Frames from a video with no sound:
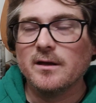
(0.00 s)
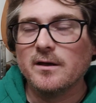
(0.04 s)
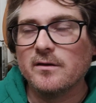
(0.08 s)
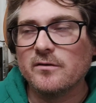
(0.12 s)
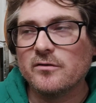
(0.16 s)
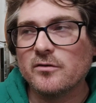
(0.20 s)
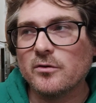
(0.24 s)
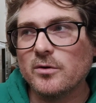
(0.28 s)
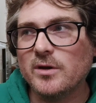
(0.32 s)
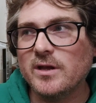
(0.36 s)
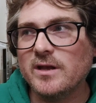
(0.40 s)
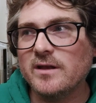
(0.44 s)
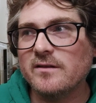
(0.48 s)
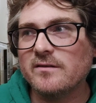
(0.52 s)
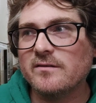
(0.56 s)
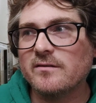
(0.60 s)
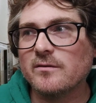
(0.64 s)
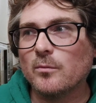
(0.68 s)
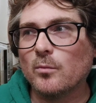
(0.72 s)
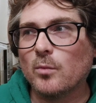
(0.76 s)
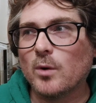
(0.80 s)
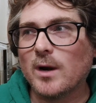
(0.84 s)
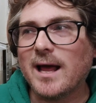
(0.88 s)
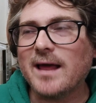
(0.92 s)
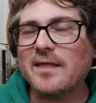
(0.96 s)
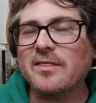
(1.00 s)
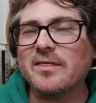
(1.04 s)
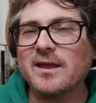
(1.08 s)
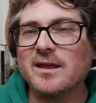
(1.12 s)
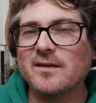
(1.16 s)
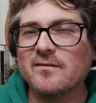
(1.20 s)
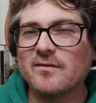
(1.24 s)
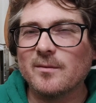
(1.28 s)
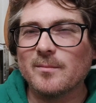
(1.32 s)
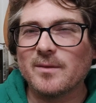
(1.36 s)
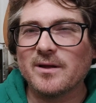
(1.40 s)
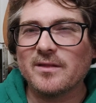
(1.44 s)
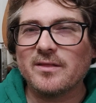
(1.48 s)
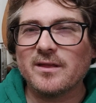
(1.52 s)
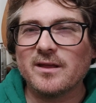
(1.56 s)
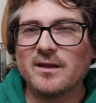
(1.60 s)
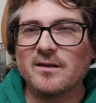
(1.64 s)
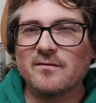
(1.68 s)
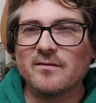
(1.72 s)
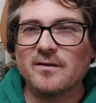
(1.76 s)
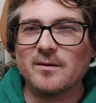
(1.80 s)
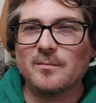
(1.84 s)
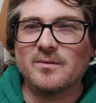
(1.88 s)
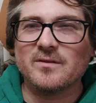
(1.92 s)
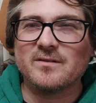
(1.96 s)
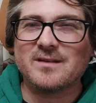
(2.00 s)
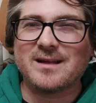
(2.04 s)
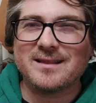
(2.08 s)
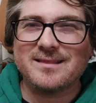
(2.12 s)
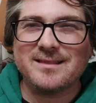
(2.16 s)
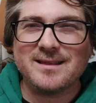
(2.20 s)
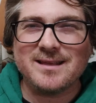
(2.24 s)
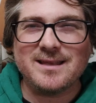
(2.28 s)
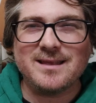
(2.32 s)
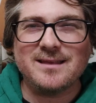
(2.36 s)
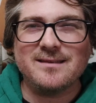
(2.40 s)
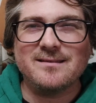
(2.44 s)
So when I think of him, I think